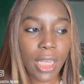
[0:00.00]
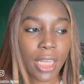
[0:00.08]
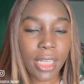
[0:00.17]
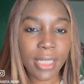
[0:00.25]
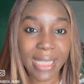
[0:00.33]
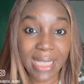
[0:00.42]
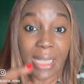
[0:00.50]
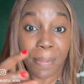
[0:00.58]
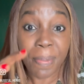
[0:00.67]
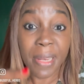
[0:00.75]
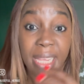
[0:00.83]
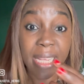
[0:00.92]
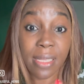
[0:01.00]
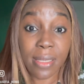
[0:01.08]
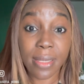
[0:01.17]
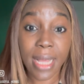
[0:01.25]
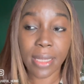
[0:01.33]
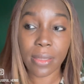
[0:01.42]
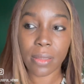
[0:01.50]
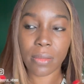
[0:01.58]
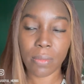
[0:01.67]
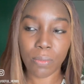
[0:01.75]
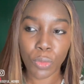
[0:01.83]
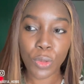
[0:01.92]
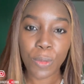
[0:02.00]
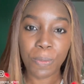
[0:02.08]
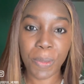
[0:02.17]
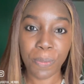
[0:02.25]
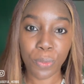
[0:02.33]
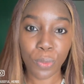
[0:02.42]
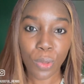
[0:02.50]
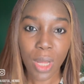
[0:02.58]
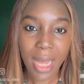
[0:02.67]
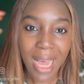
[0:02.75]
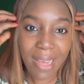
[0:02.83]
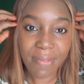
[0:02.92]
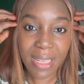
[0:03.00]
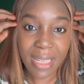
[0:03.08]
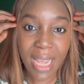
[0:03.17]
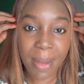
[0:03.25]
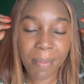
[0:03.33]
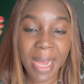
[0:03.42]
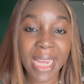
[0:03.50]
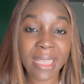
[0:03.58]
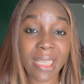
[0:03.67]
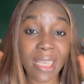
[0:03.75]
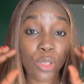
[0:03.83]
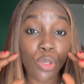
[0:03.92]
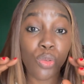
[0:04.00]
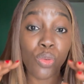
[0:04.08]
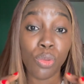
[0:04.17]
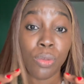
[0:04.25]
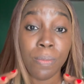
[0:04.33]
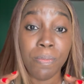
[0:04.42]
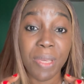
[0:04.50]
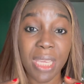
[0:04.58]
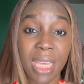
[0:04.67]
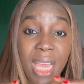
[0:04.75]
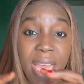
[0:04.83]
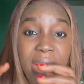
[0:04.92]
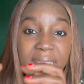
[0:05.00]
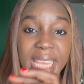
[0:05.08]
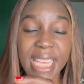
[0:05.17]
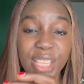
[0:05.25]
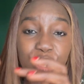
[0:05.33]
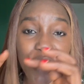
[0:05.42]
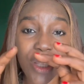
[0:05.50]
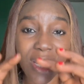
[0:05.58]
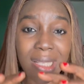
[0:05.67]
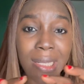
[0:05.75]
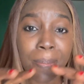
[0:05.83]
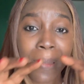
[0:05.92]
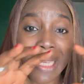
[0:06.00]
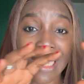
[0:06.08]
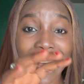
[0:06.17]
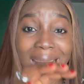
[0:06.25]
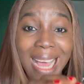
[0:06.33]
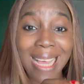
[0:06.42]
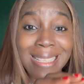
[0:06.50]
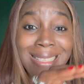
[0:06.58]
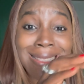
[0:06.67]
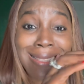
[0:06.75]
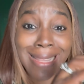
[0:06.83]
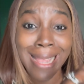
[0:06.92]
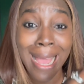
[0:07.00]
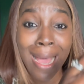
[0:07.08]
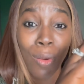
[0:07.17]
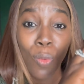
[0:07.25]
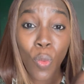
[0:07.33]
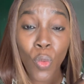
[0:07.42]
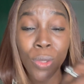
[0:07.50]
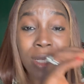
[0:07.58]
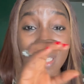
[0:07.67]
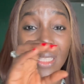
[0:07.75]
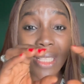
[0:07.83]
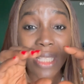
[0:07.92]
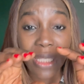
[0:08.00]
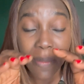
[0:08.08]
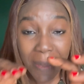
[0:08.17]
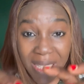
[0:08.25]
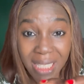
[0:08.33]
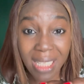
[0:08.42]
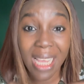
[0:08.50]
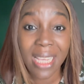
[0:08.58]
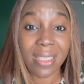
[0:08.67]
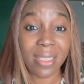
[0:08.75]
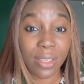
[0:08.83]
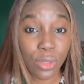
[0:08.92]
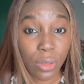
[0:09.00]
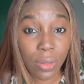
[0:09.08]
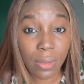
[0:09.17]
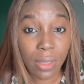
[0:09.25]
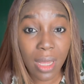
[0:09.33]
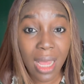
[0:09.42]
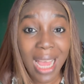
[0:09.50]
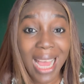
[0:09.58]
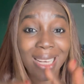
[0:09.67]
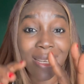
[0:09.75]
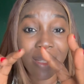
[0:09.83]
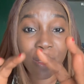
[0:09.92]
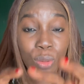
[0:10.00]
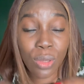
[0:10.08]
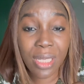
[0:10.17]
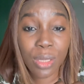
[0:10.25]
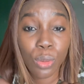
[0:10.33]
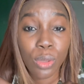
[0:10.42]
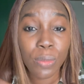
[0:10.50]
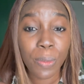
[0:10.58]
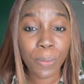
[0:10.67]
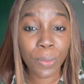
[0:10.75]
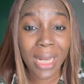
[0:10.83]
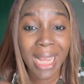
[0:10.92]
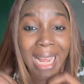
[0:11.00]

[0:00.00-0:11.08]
disciplines that most people have in their mind, it shouldn't be. Each discipline has their own specialization, and it is only those people that